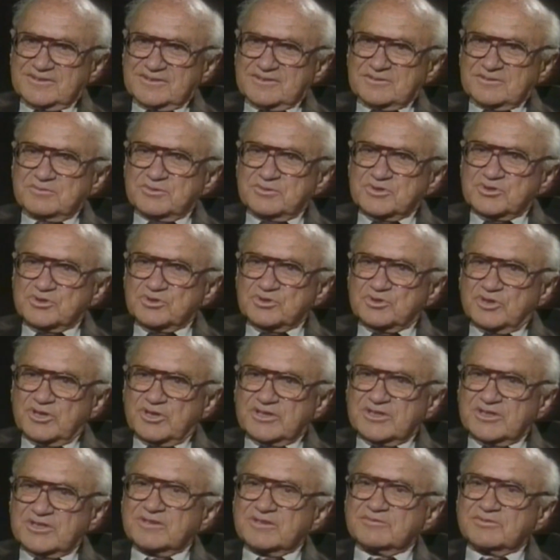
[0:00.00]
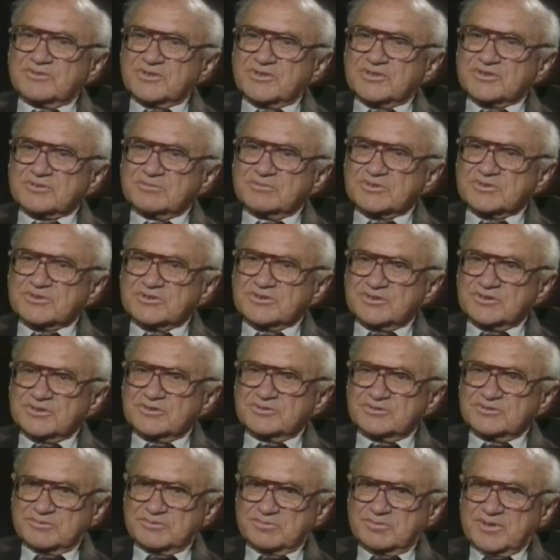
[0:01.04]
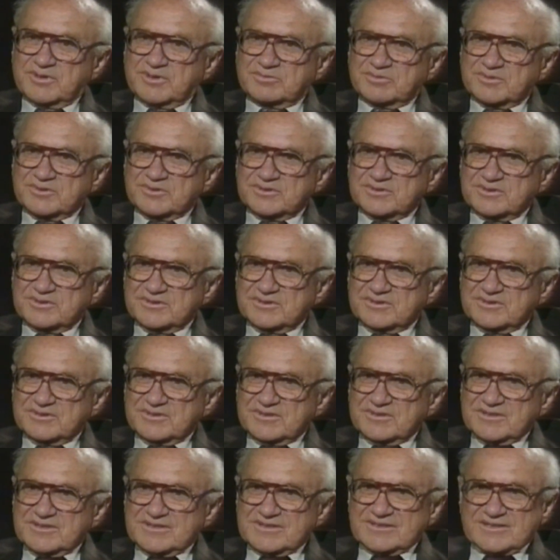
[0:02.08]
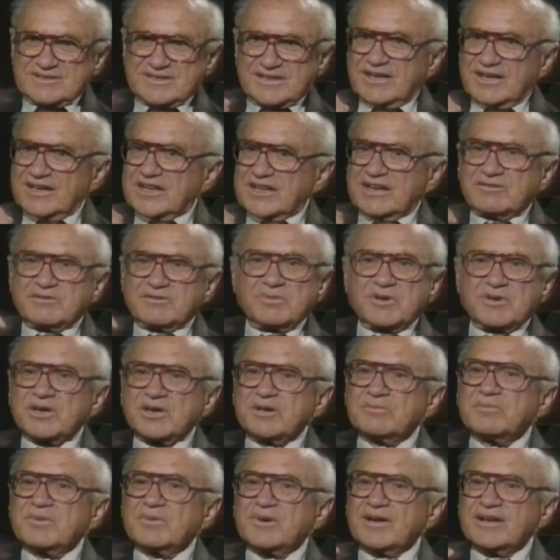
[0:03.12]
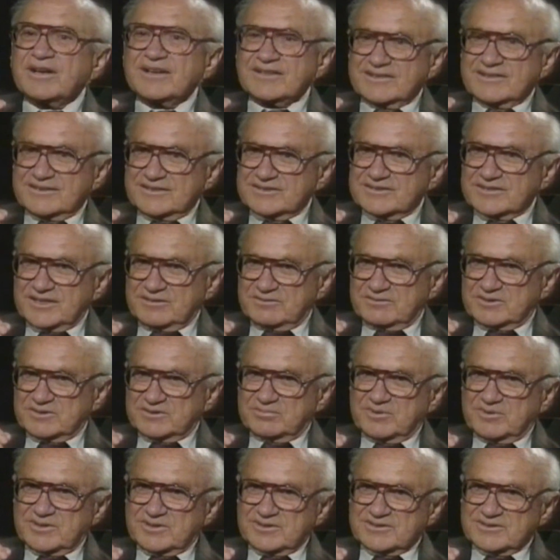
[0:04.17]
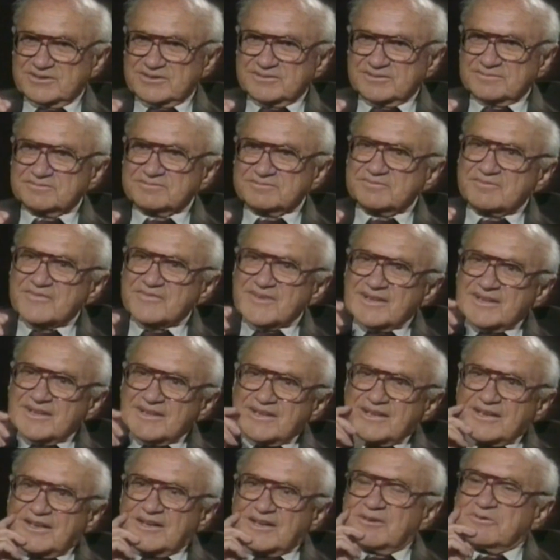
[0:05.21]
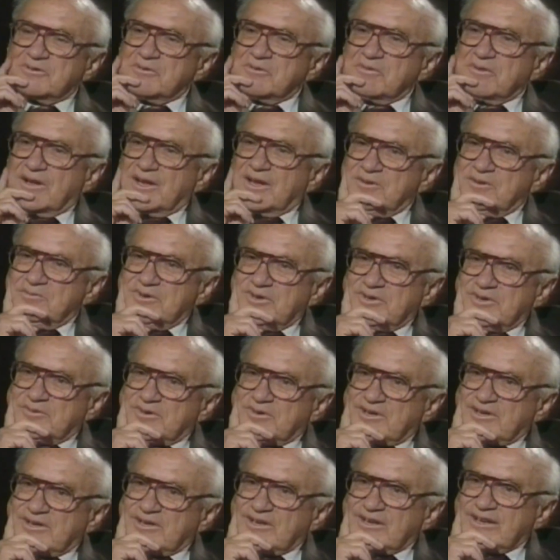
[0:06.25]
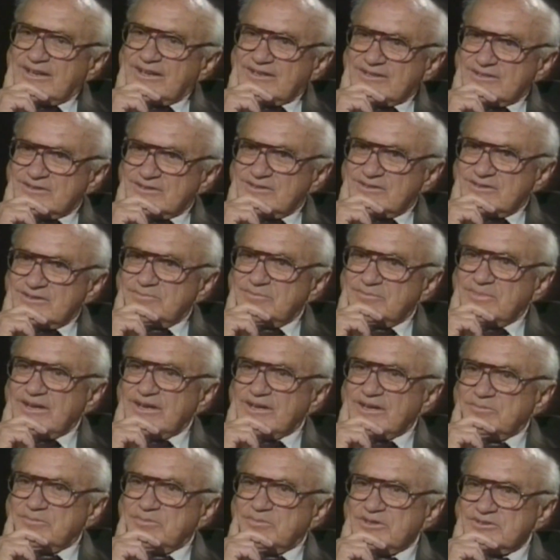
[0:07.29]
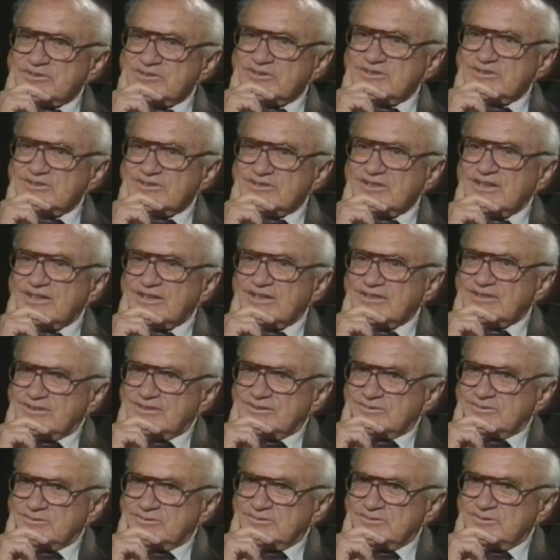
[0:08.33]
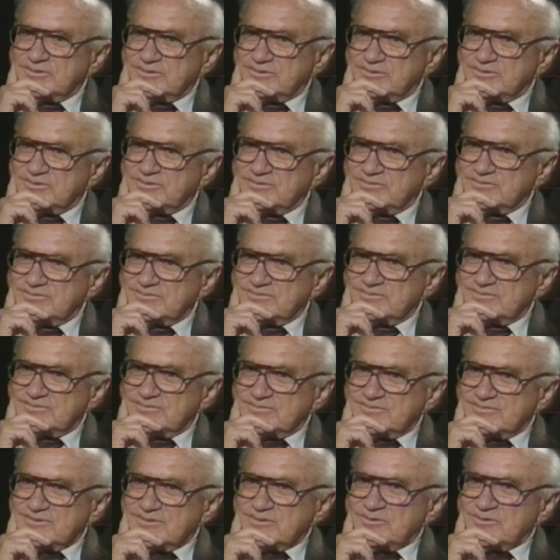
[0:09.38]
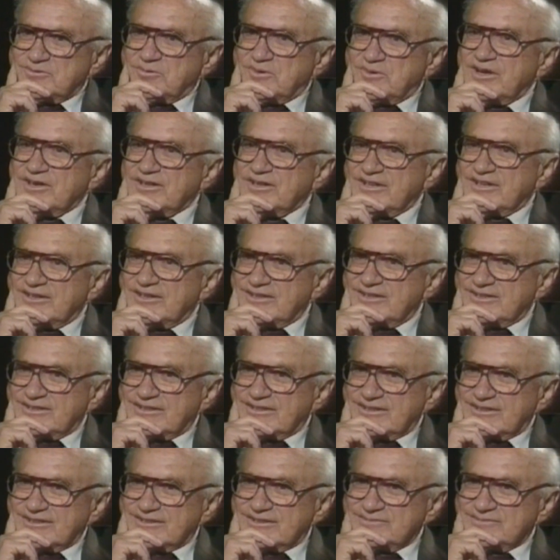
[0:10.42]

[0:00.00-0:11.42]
would join in advertisements in the newspapers telling everybody to buy savings bonds. And I went around and asked bank presidents that I knew why they did that.